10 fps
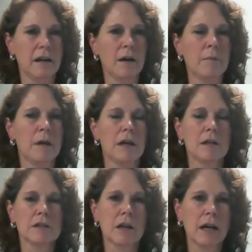And
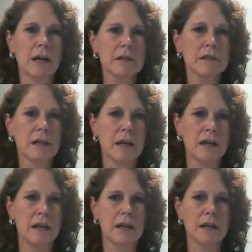so I would
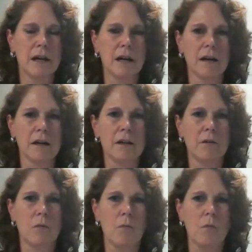say I
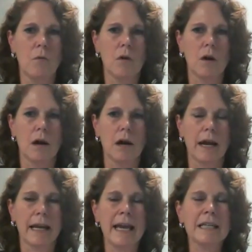
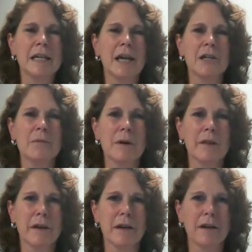can't tell you
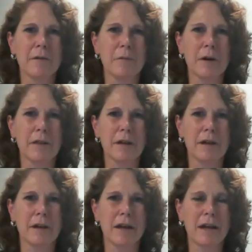where
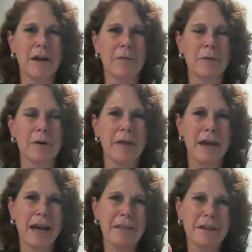
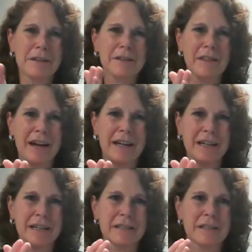the ethics
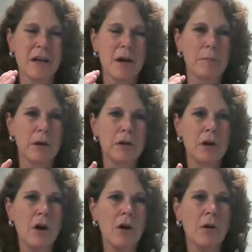line is,
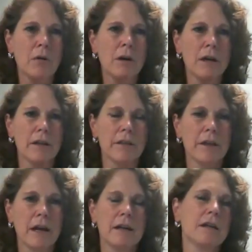but know
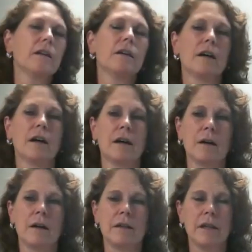that
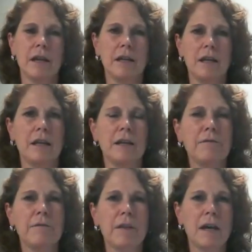that
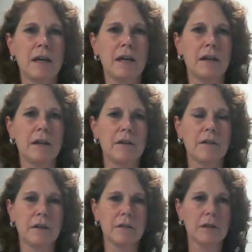if they,
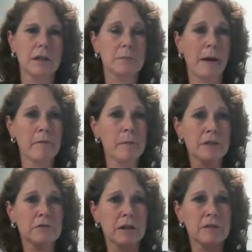it's
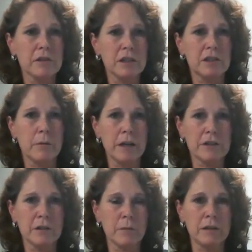probably a stressful
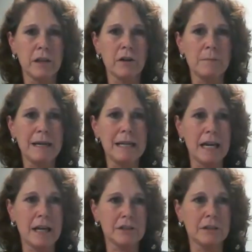situation when they're in
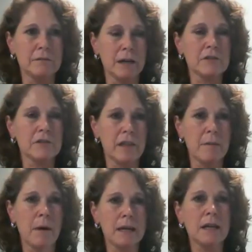mediation, right?
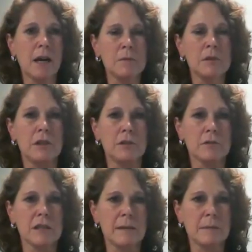So they might come to
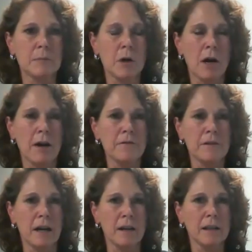you sleep
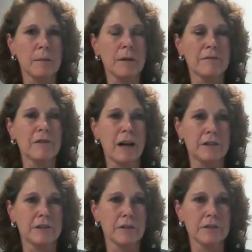deprived and a little bit
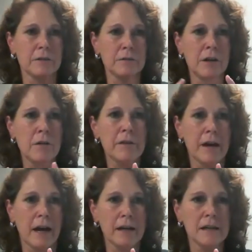fragile. So know
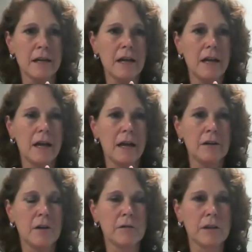that,
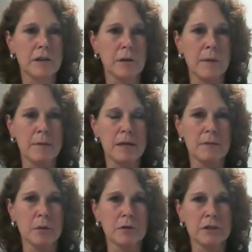and know that they're maybe
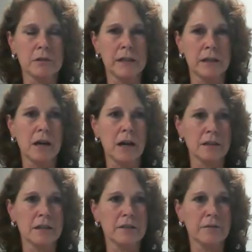emotionally and
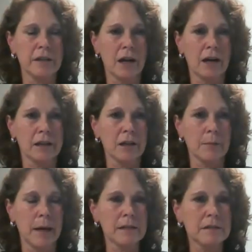cognitively not at
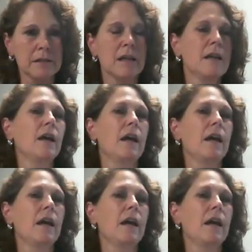their best.